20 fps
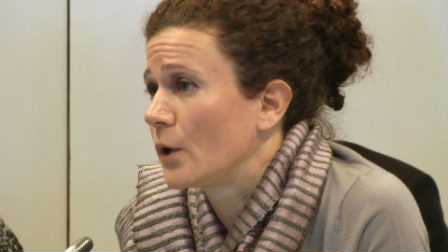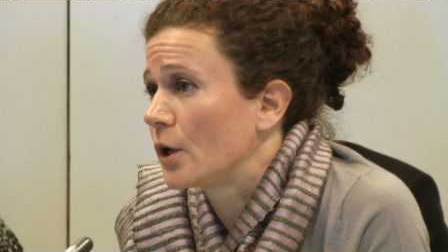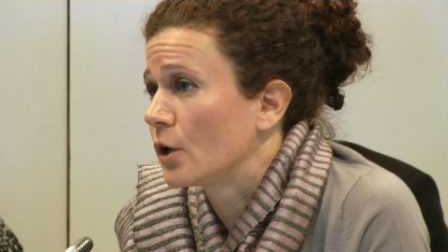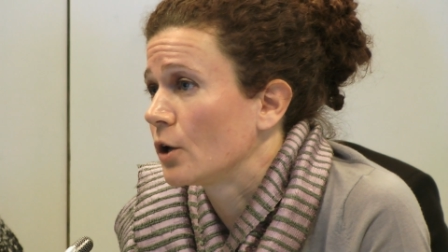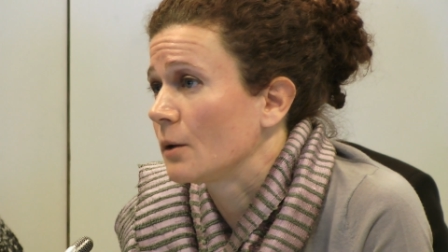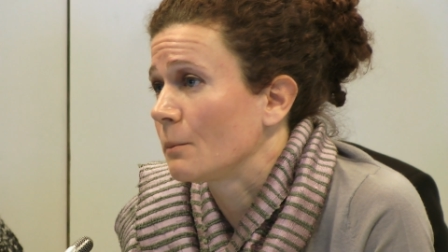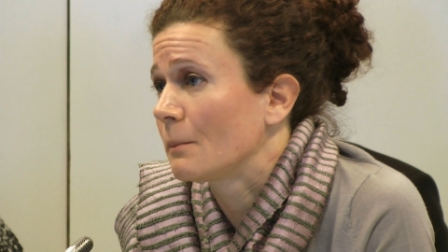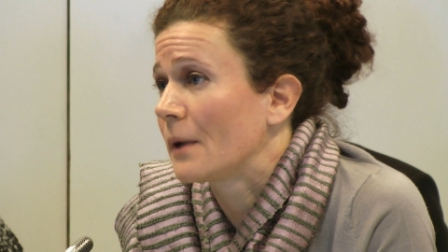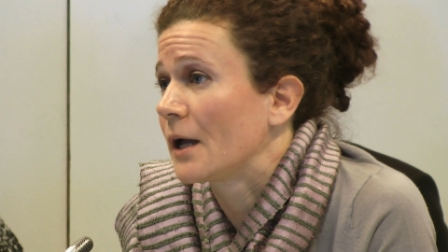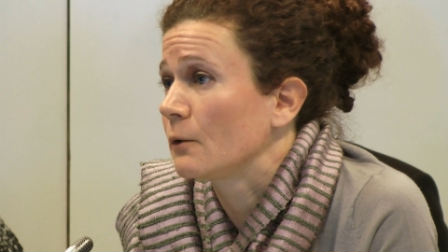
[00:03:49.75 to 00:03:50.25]
We are
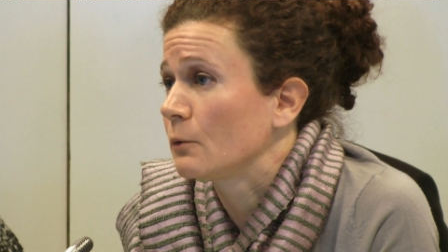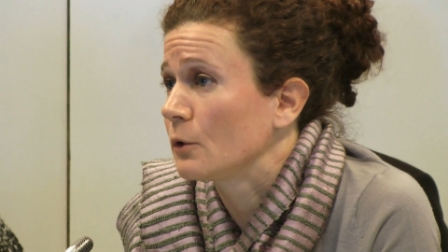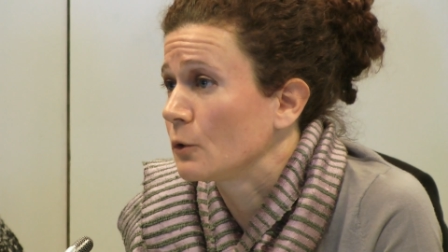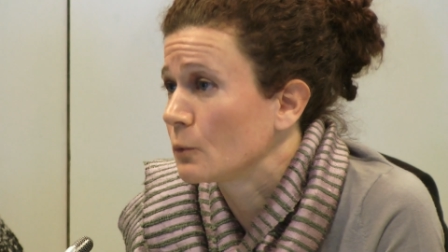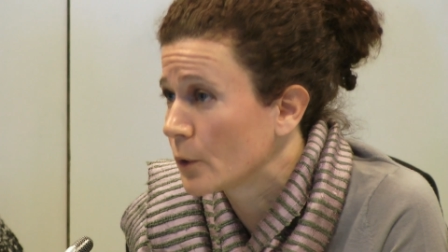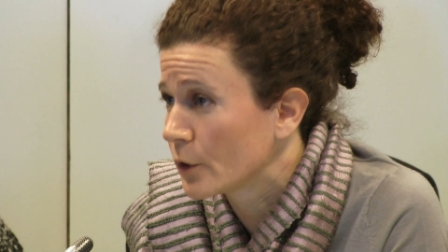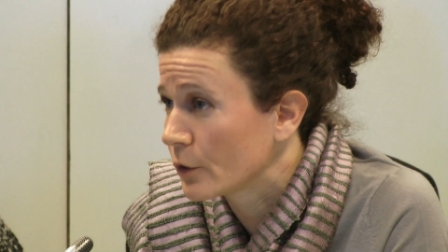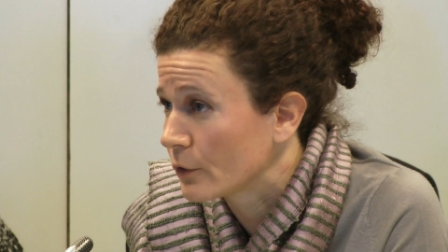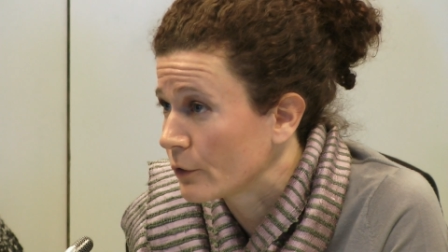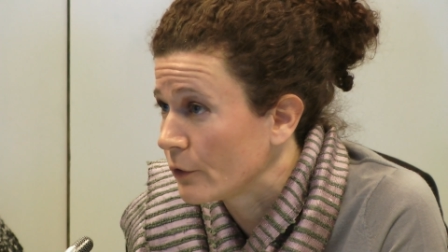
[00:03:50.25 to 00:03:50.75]
not
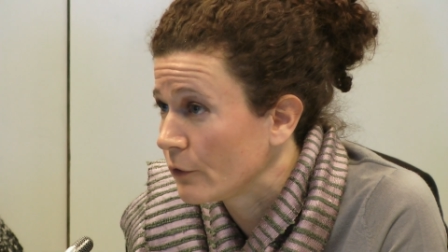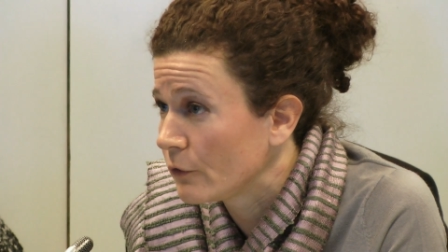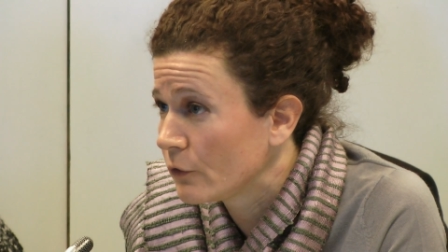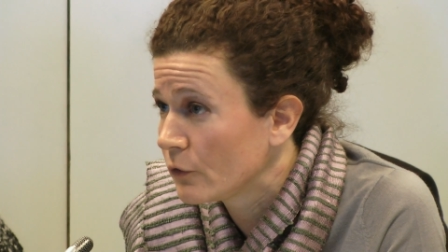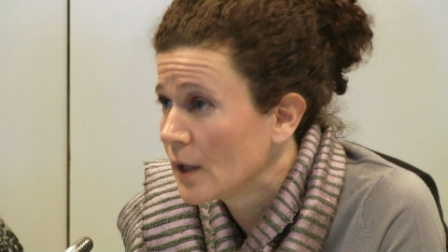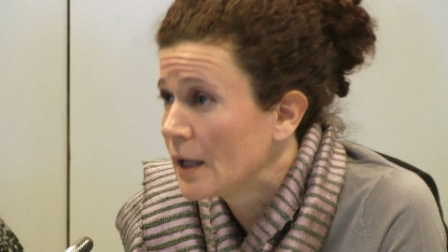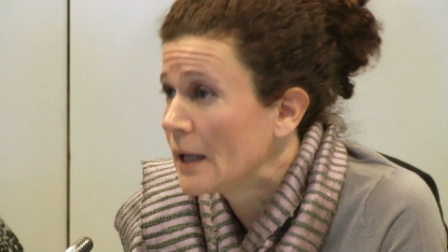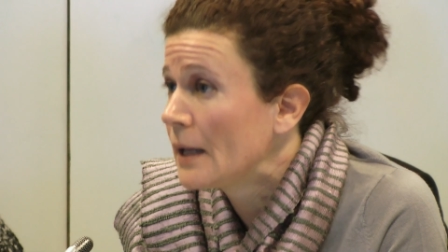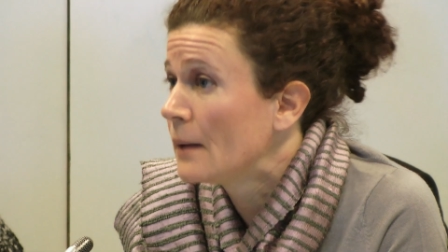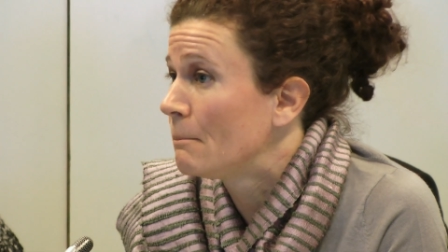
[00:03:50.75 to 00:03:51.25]
migrant
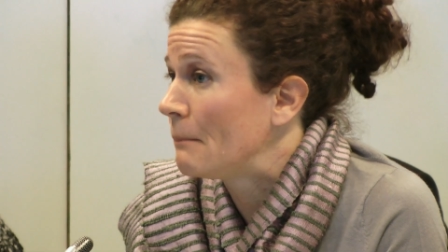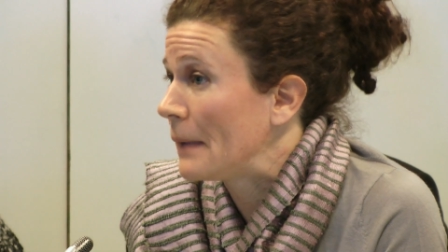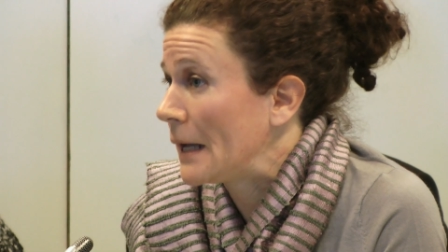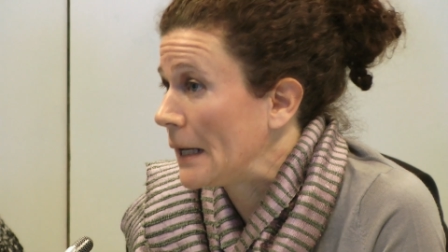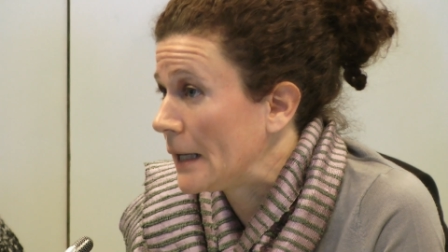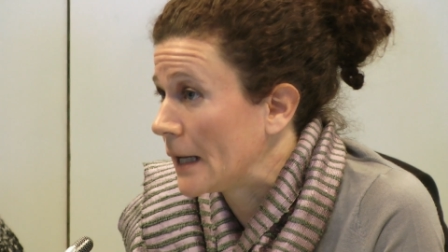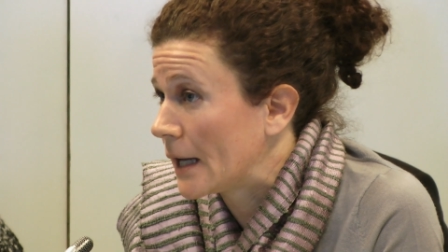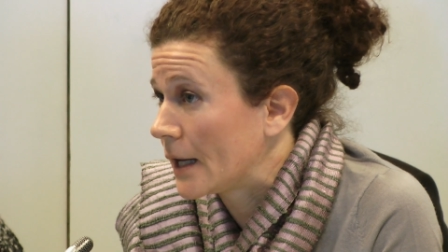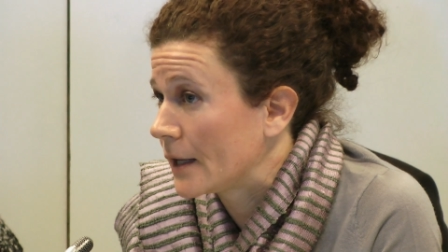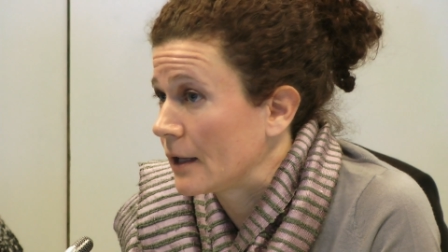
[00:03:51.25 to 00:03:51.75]
workers,
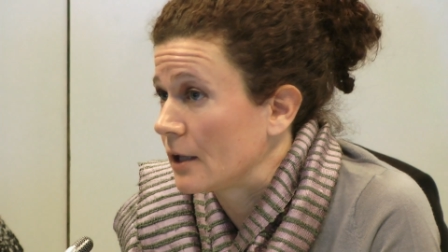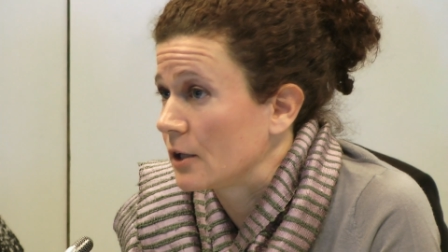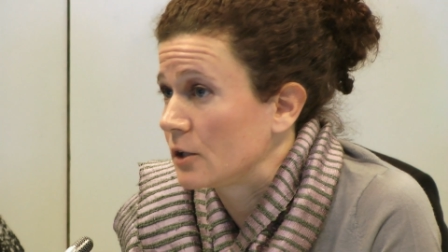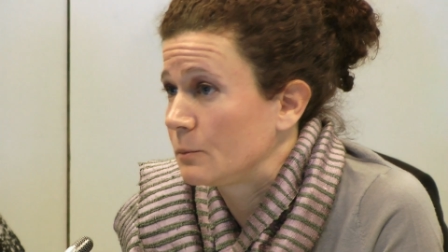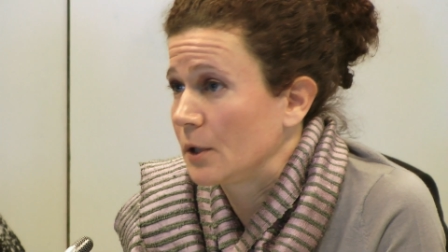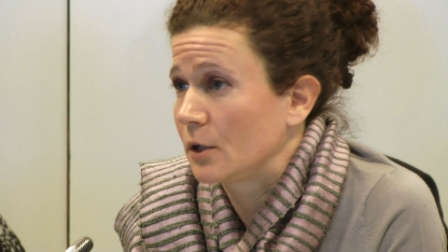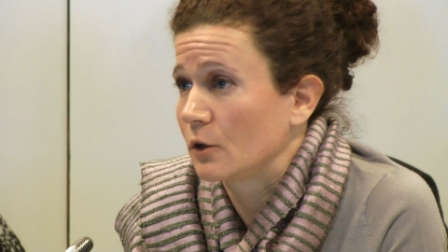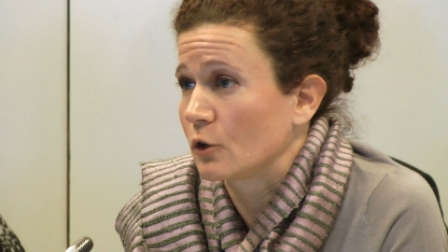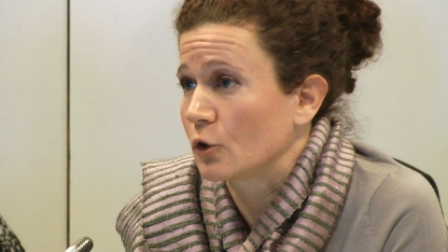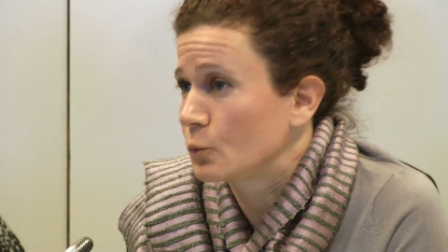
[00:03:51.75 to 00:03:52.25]
mainly, I guess,
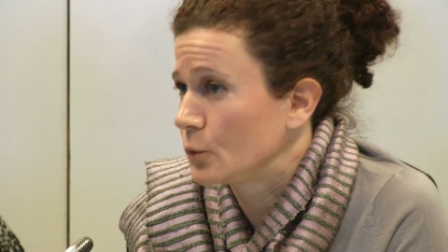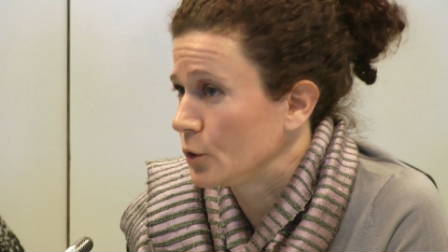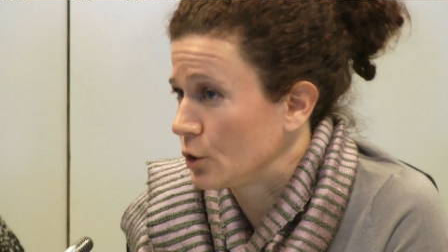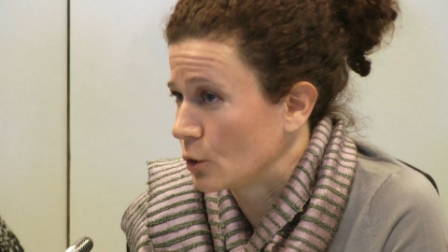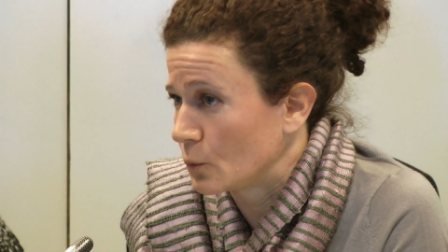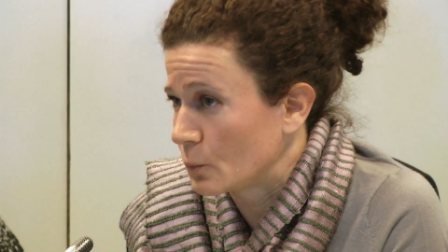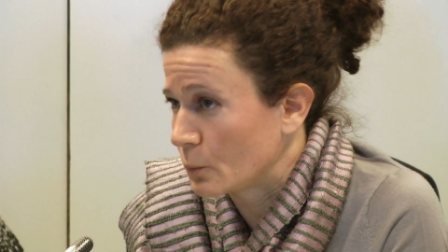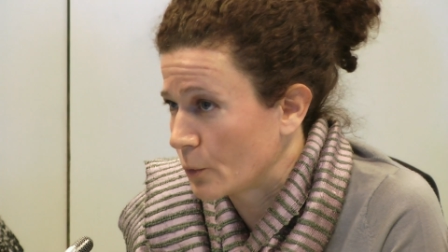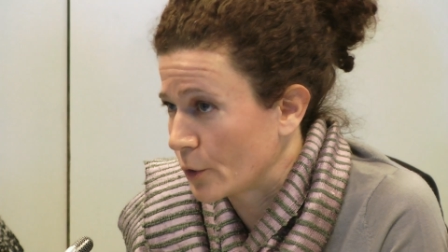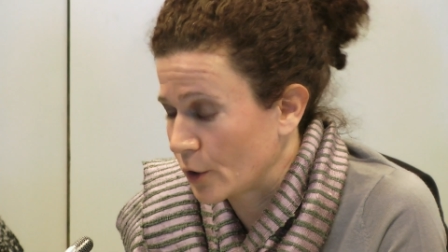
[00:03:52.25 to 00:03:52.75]
because we
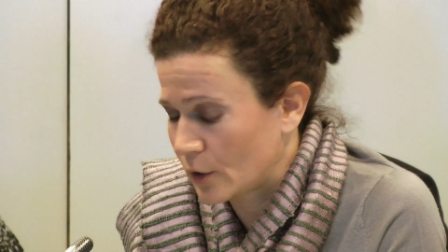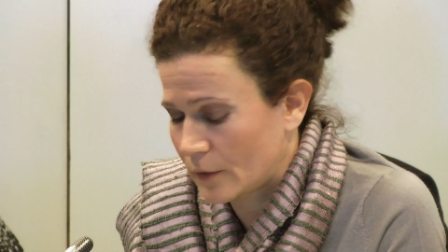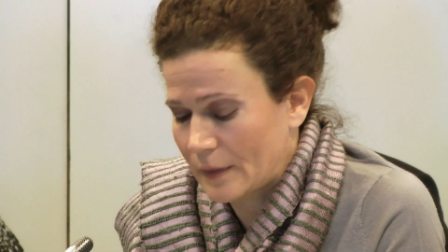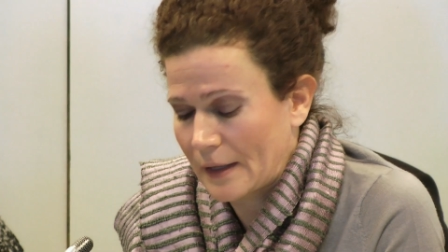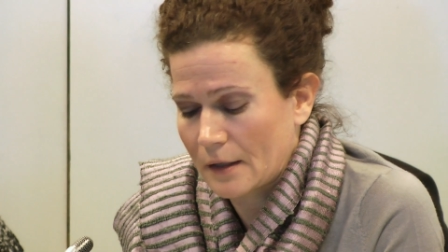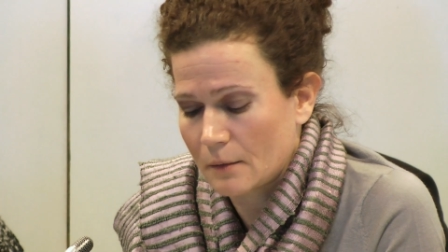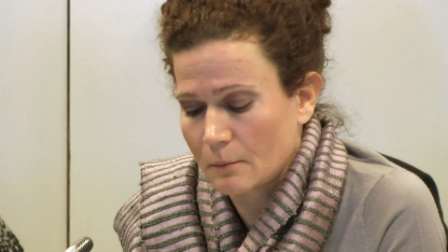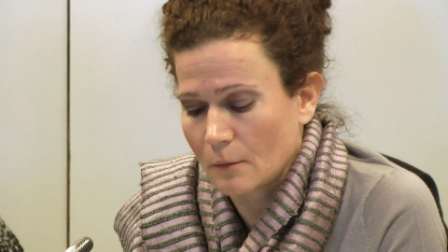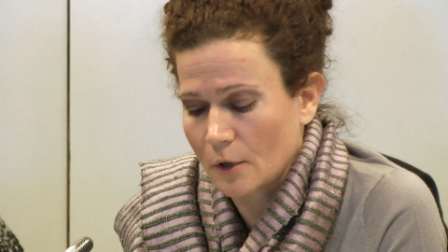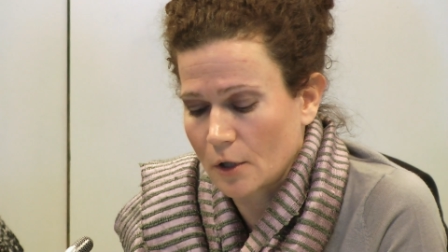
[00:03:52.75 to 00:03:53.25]
don't work
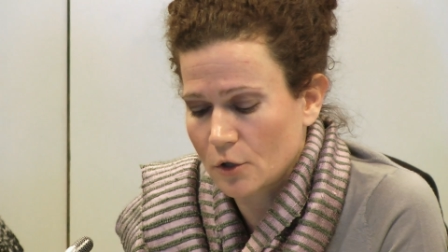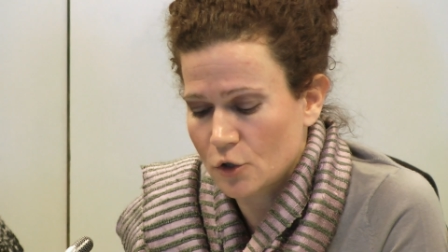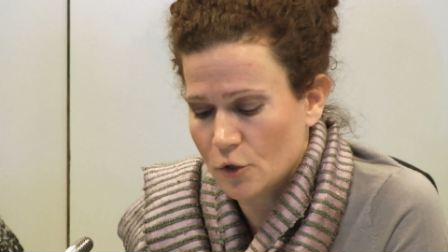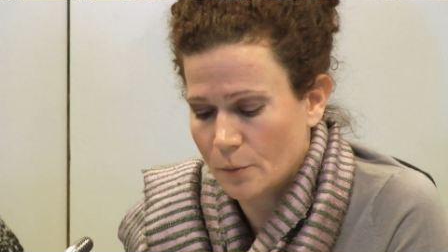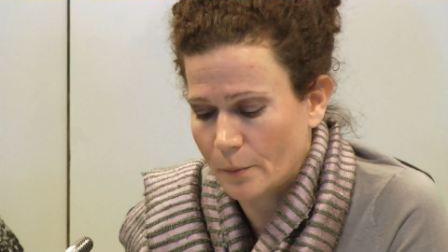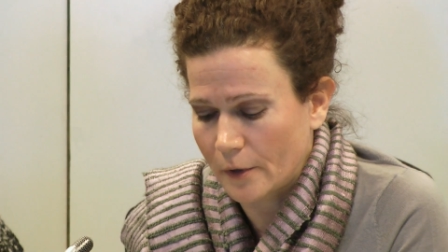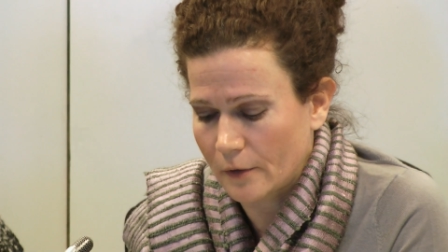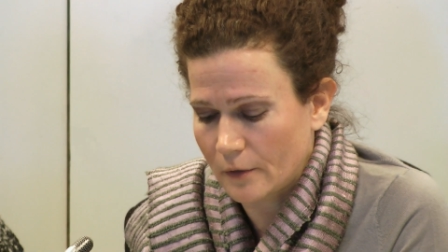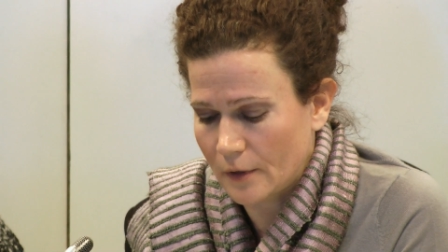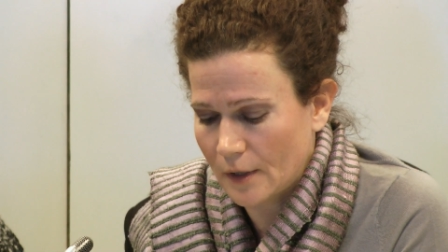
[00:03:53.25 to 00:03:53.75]
that
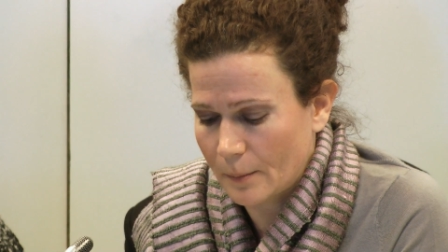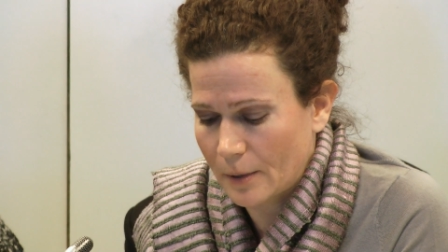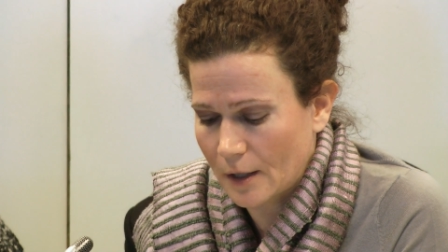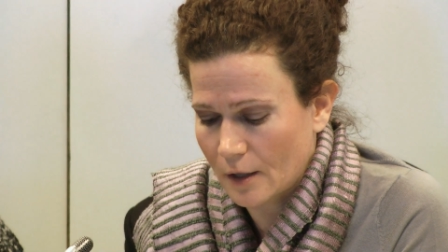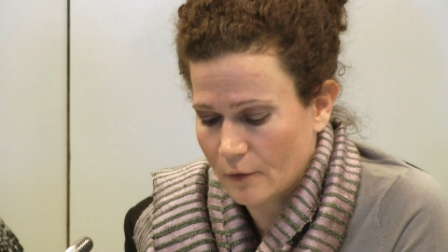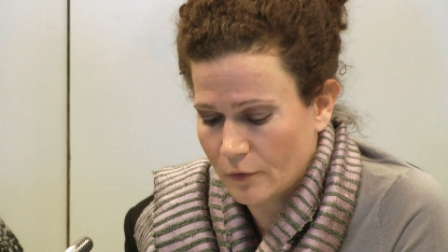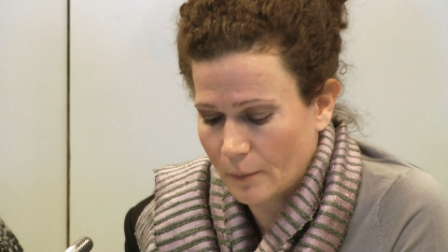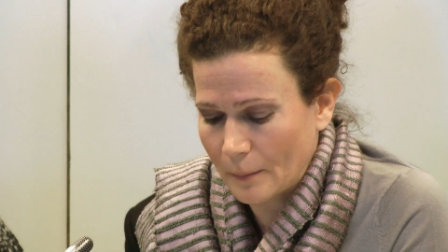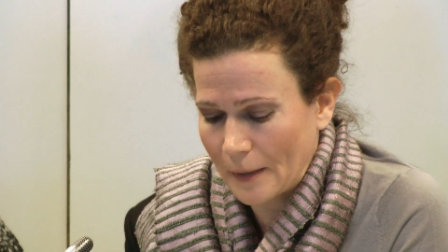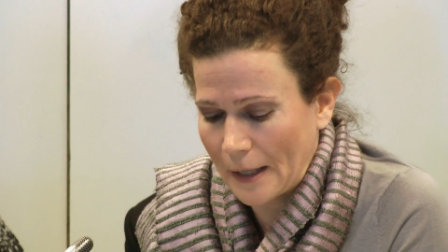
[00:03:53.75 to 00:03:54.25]
much, but
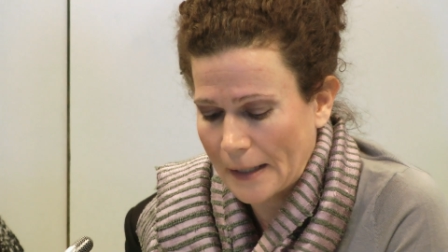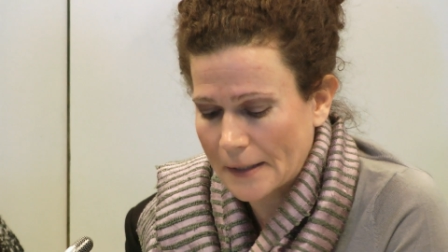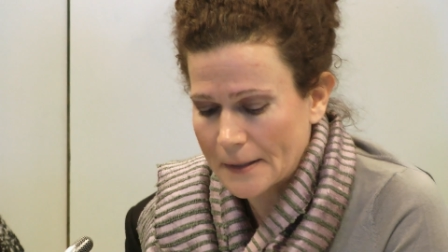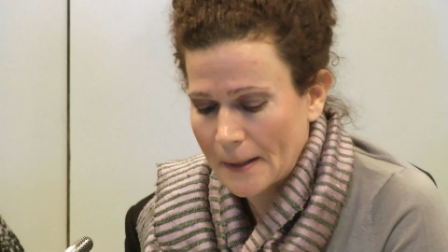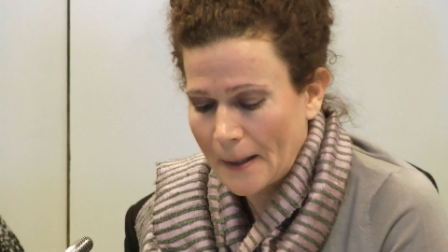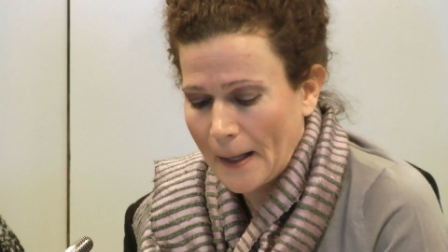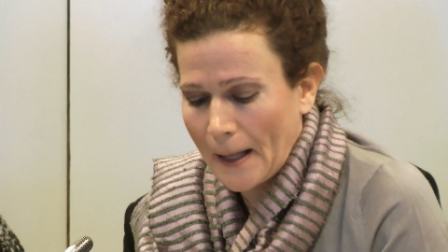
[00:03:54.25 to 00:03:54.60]
apart from that.